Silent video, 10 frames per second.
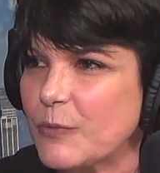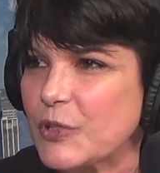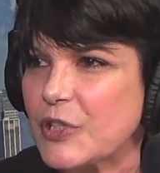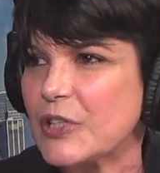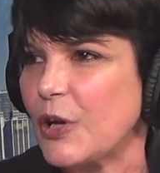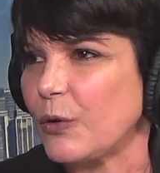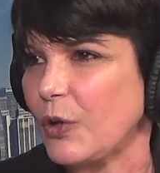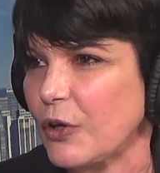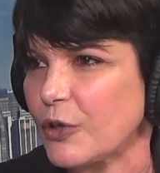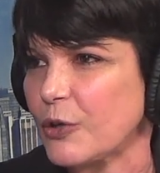which is no
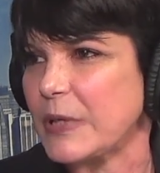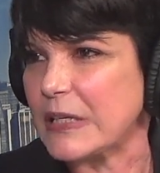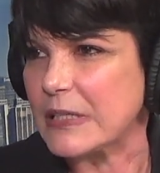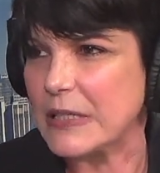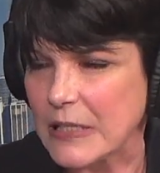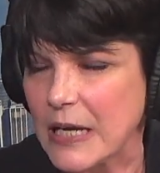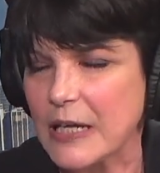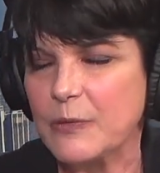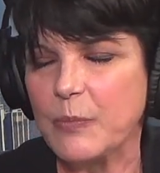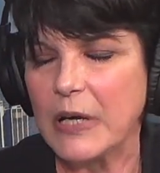longer because he
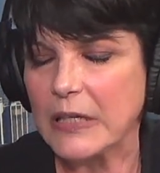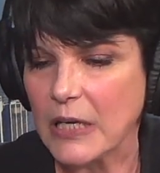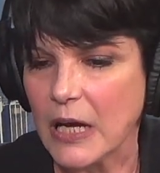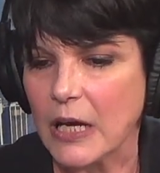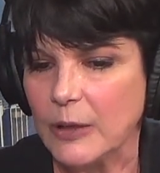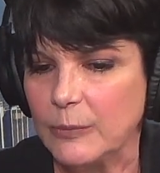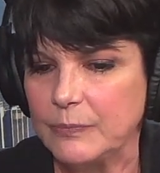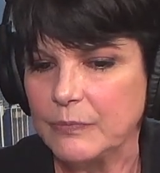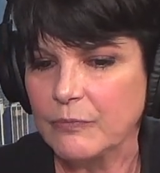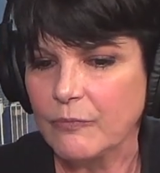died. But
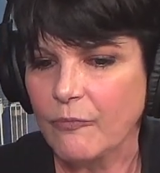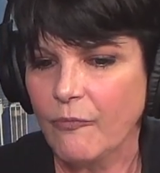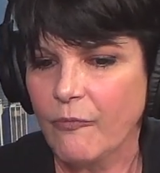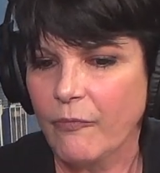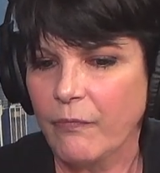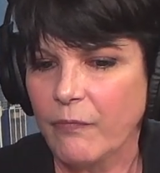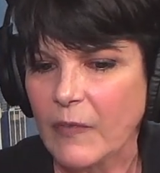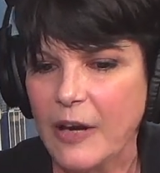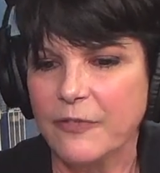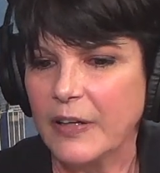
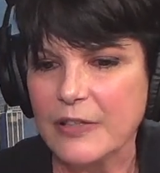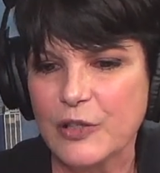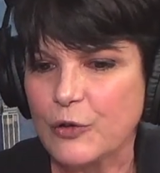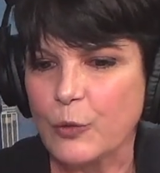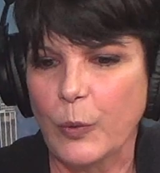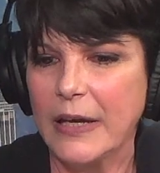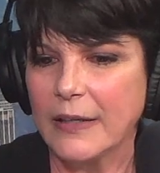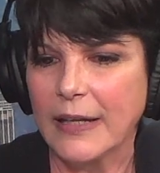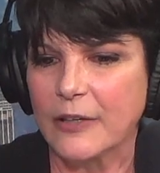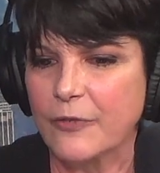I fell into great,
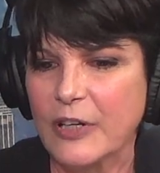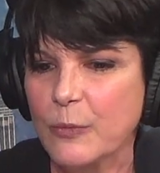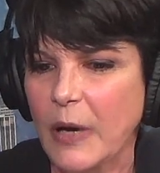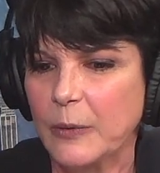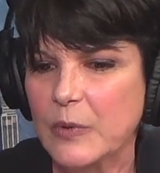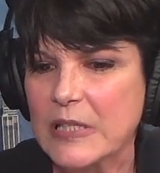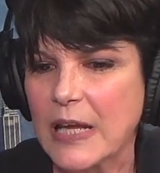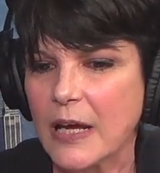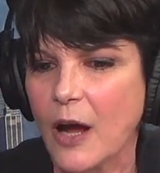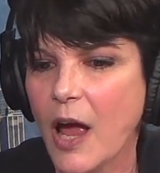like a friend of mine would
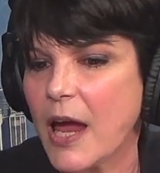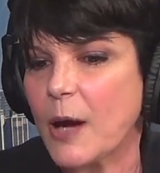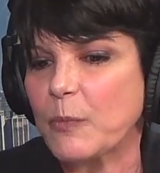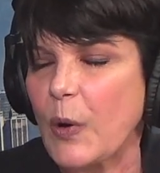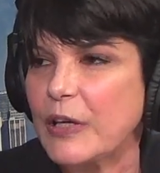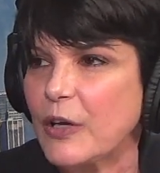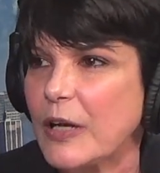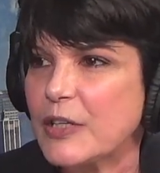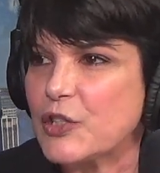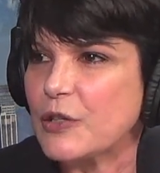say, hey, I'm going to
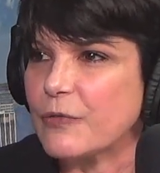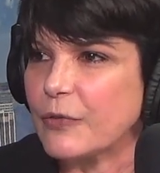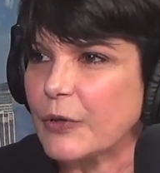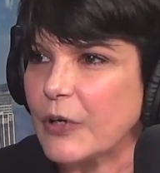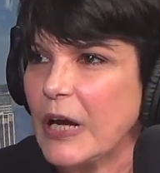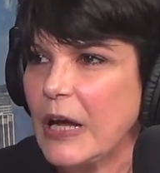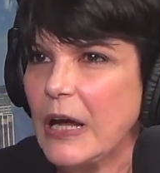audition for